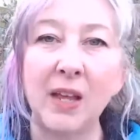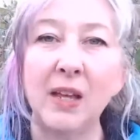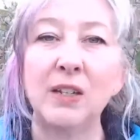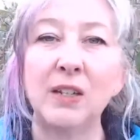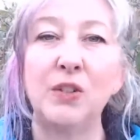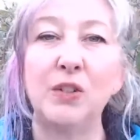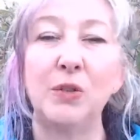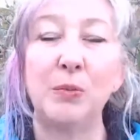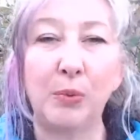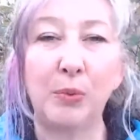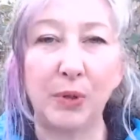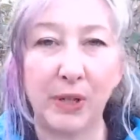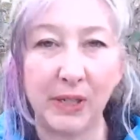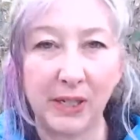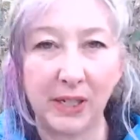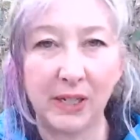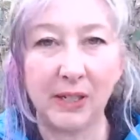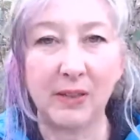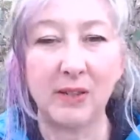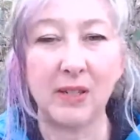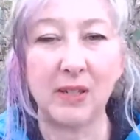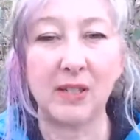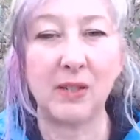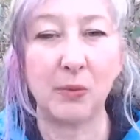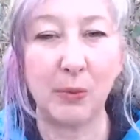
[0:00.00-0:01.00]
to bring in
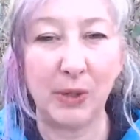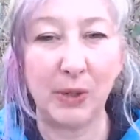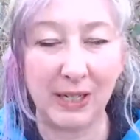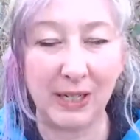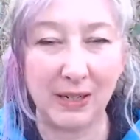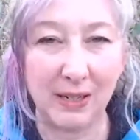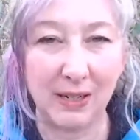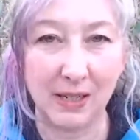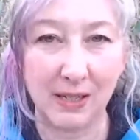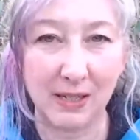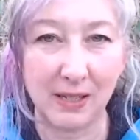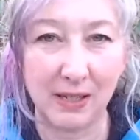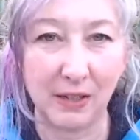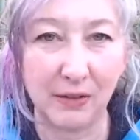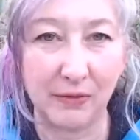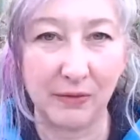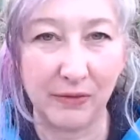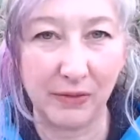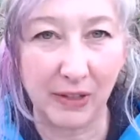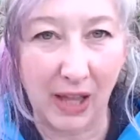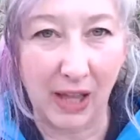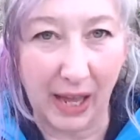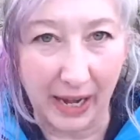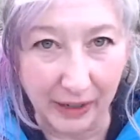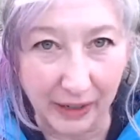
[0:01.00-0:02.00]
the sweetness of
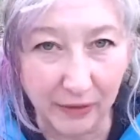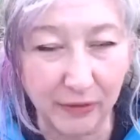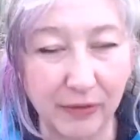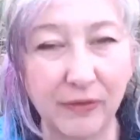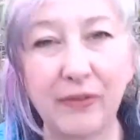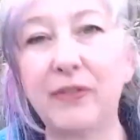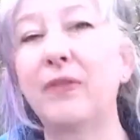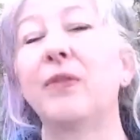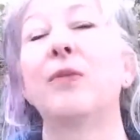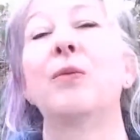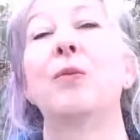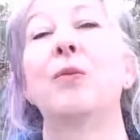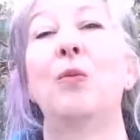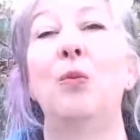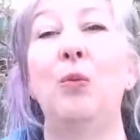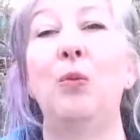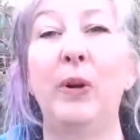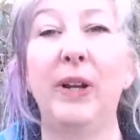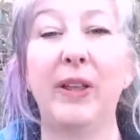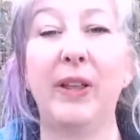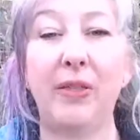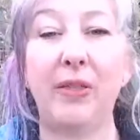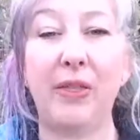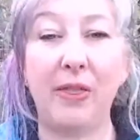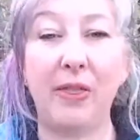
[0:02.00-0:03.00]
life
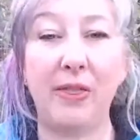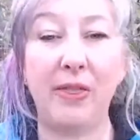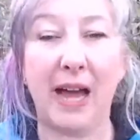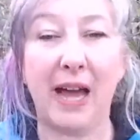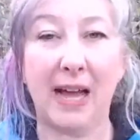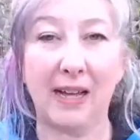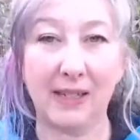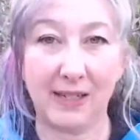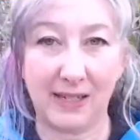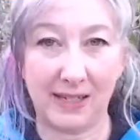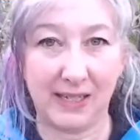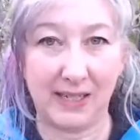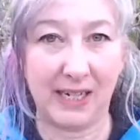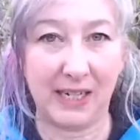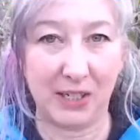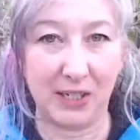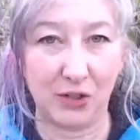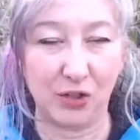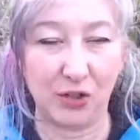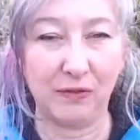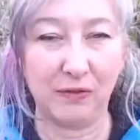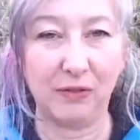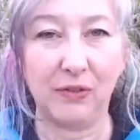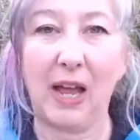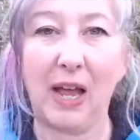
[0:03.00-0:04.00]
with that stage
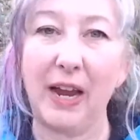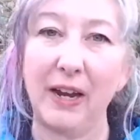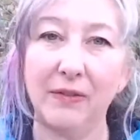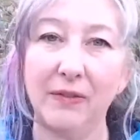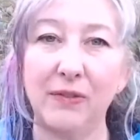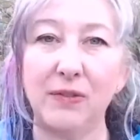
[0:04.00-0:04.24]
of life.